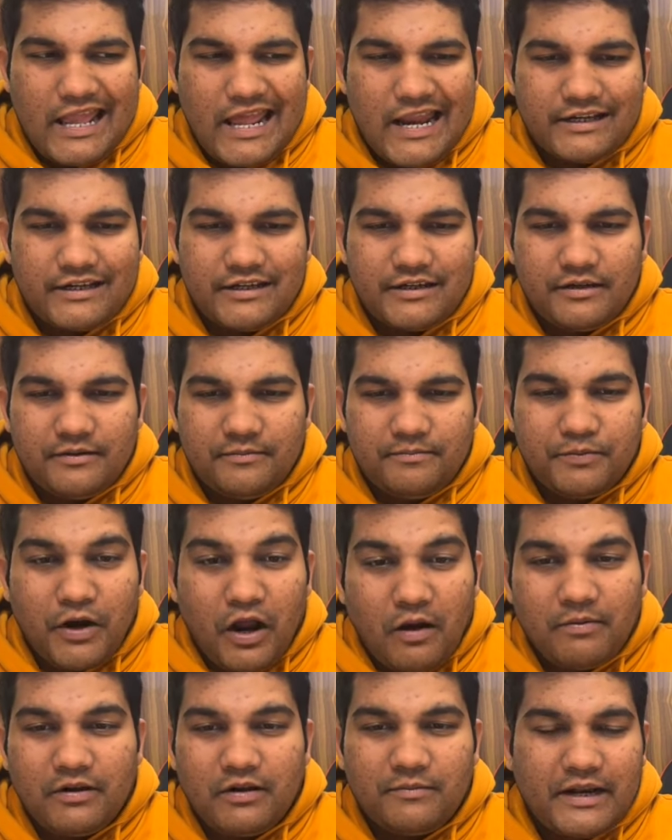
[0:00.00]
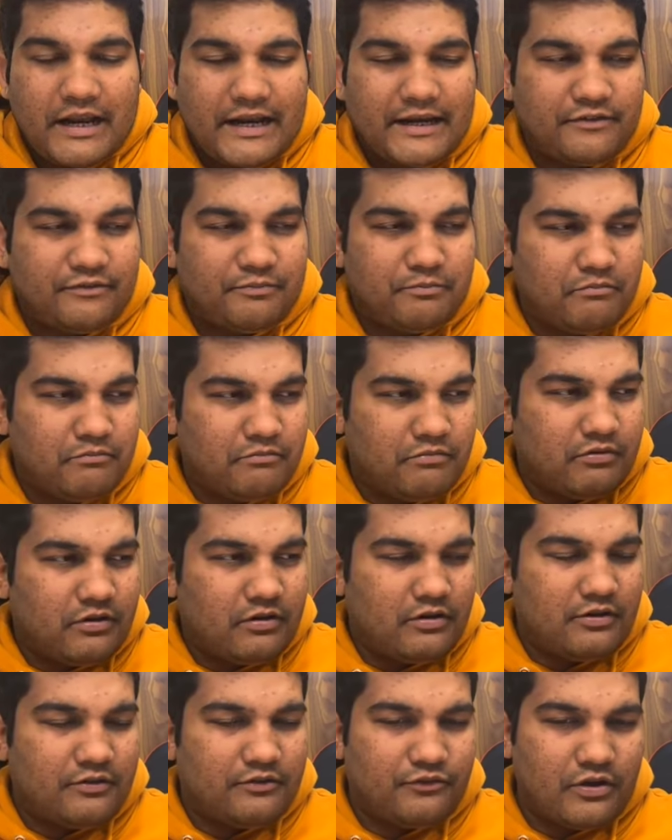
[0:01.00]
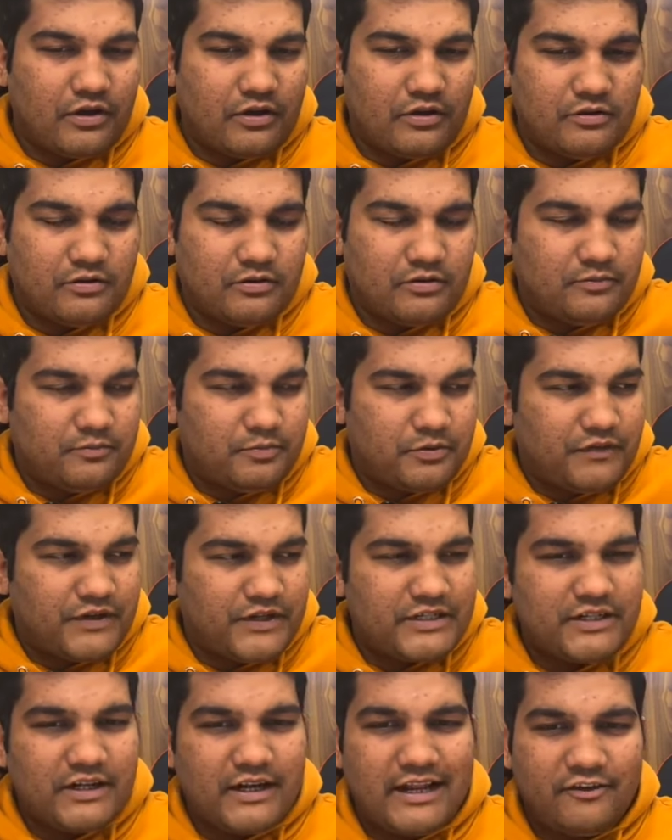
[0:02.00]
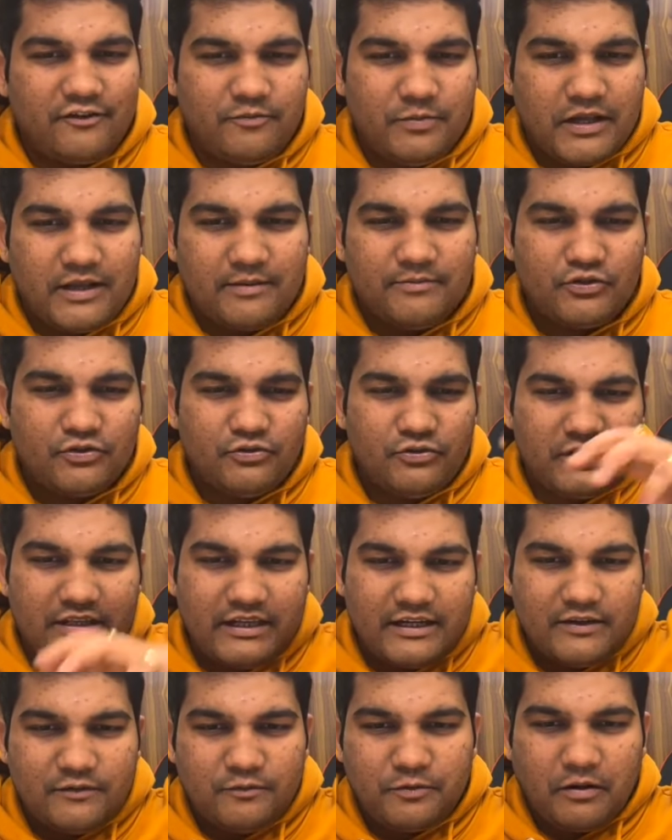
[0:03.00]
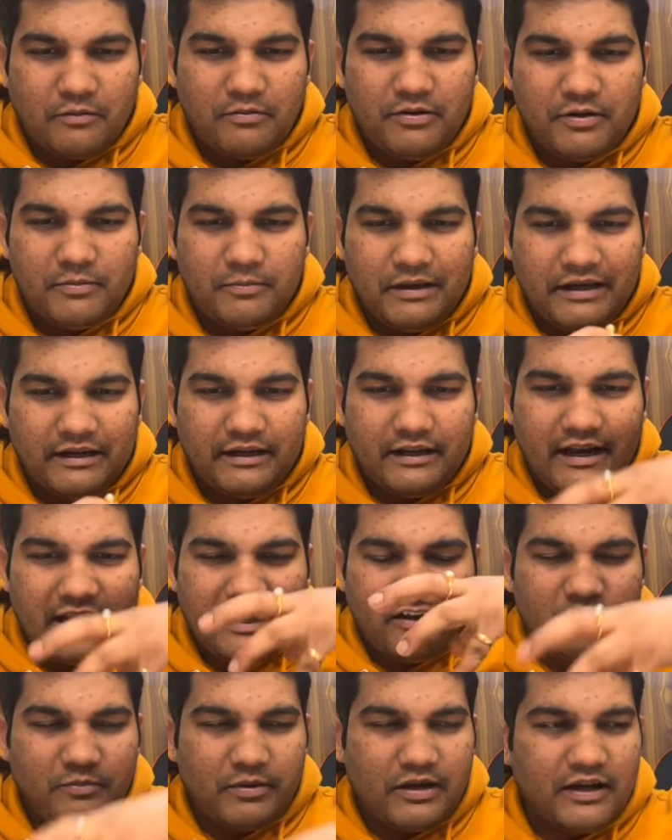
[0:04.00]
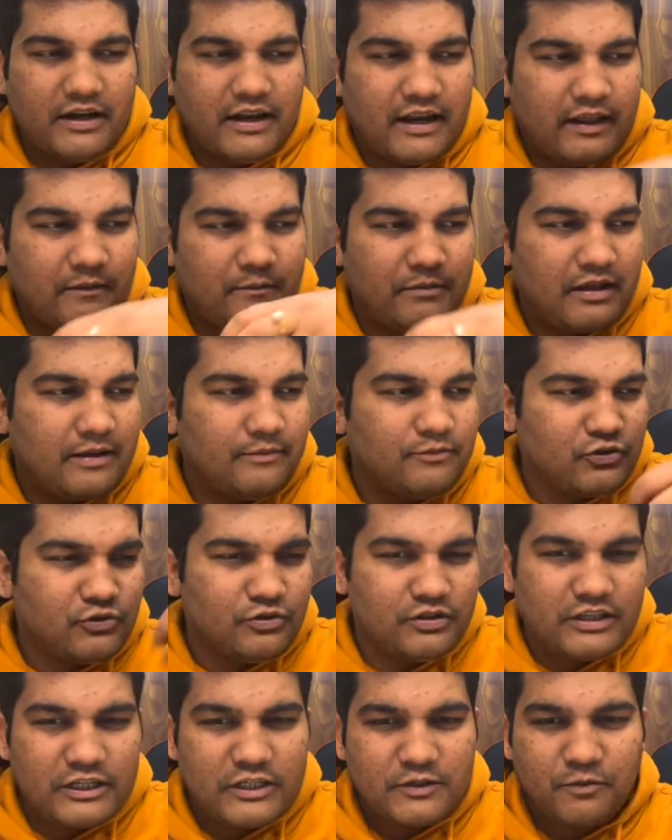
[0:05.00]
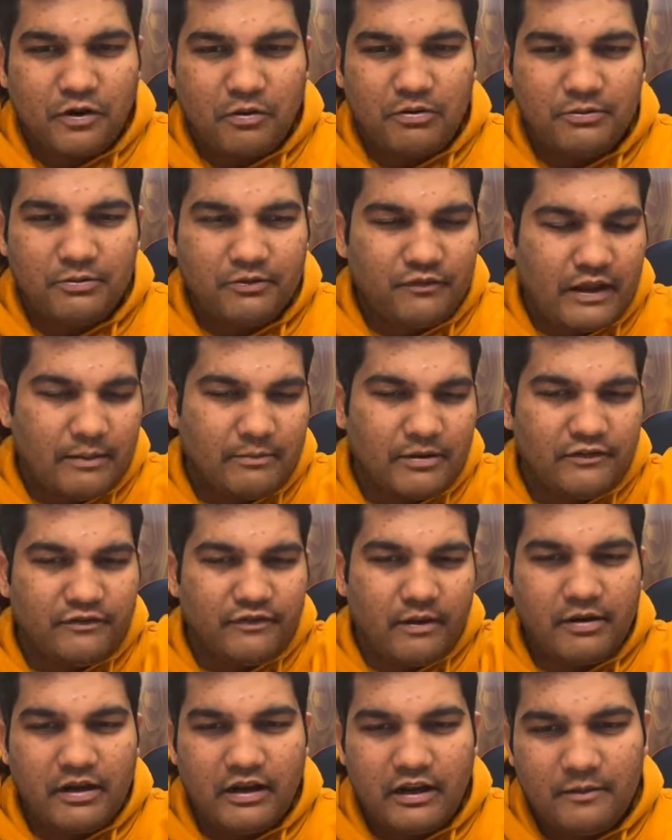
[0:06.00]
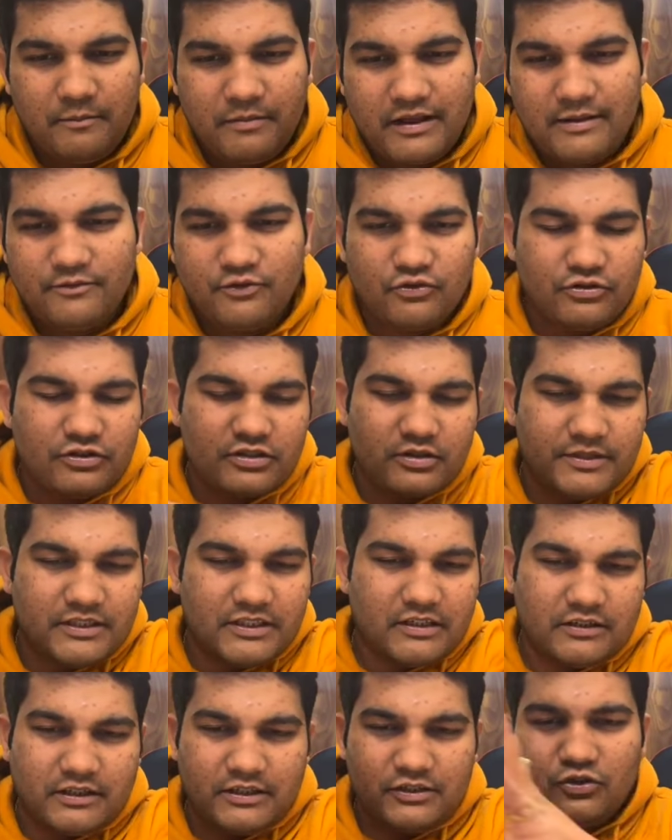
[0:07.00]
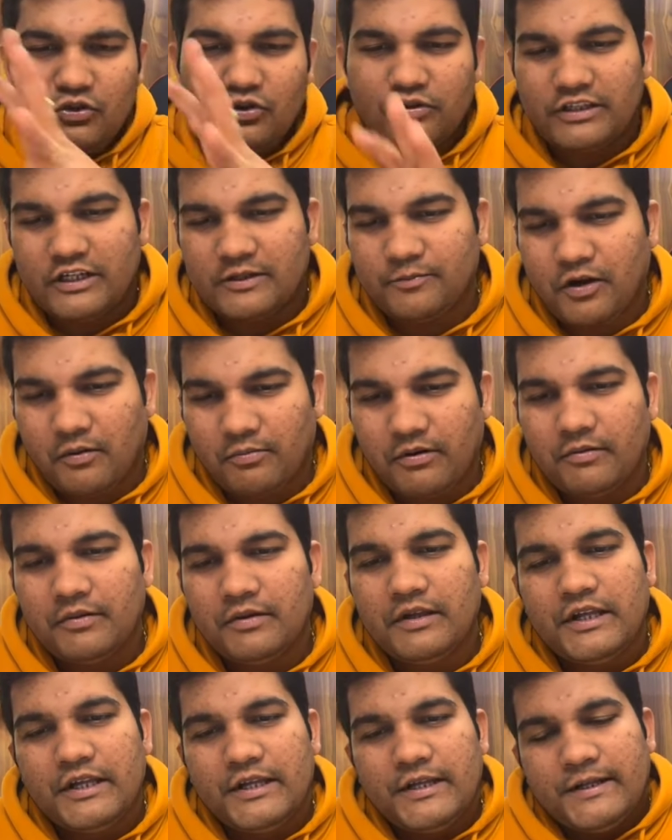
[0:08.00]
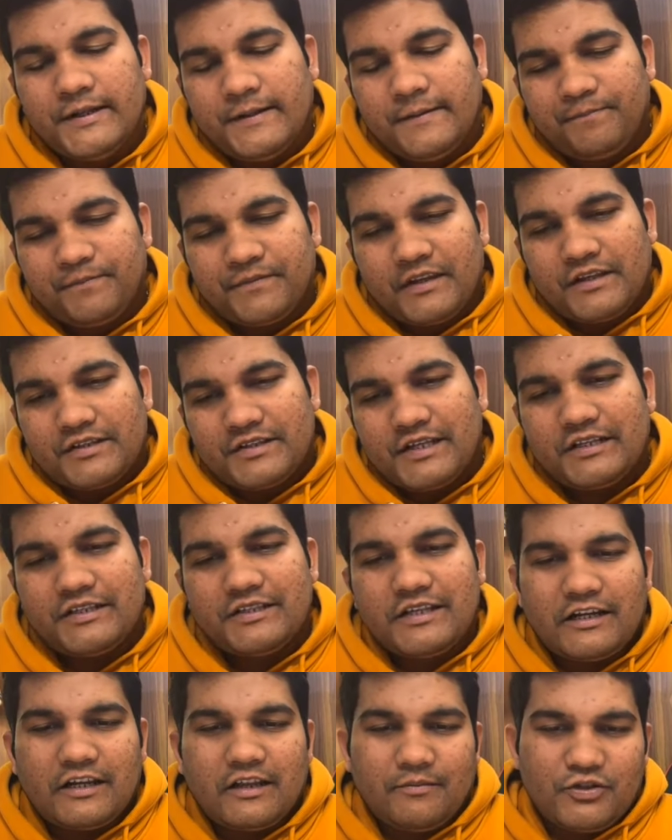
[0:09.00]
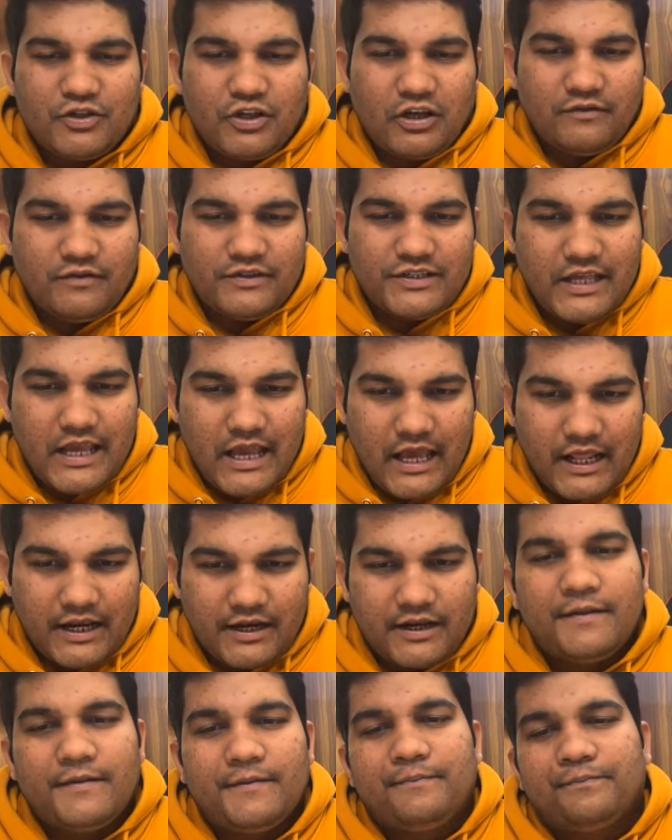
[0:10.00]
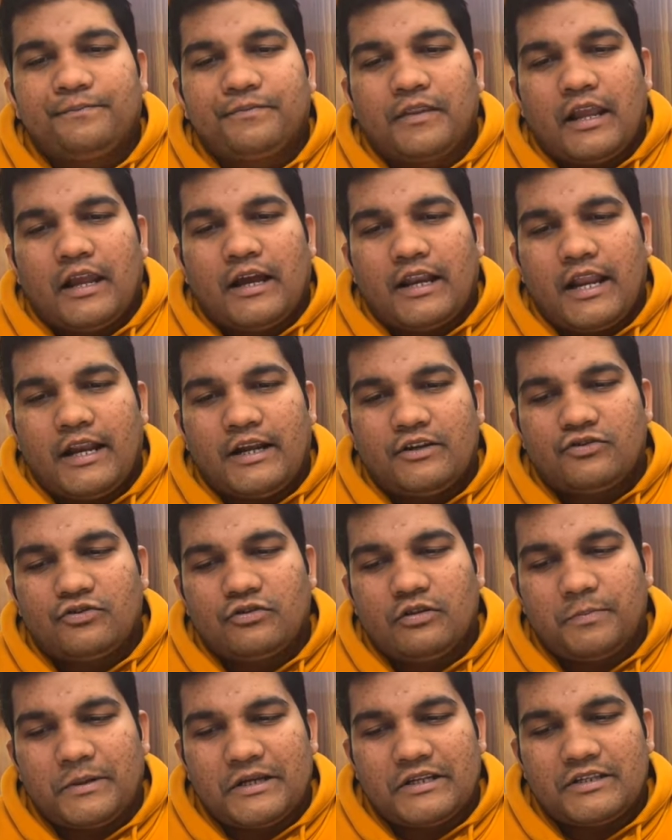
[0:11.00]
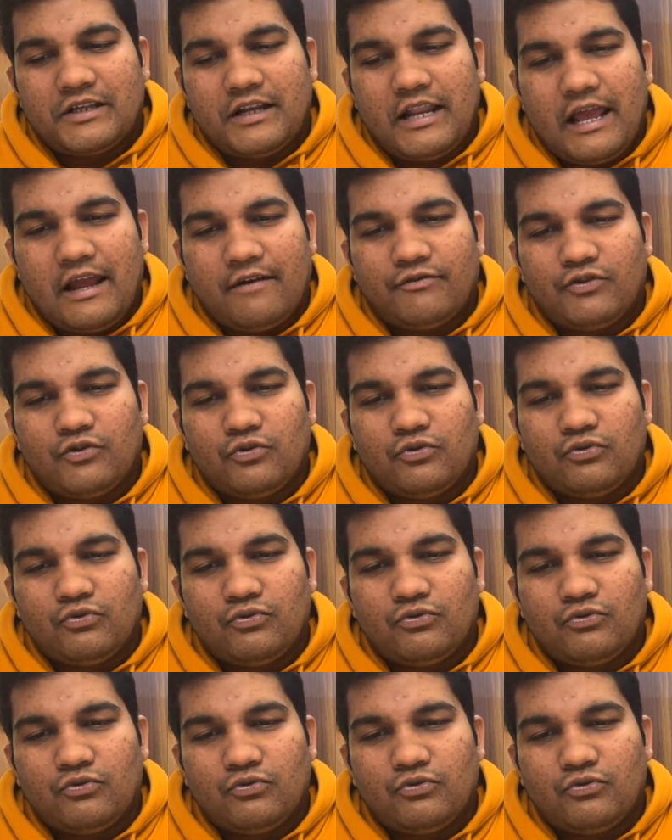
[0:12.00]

at problem right uh, uh, professional life becomes good there is problem in marital life marital life becomes good there is problem in family family life becomes good some other things goes at problem such setup is always there right so the person have to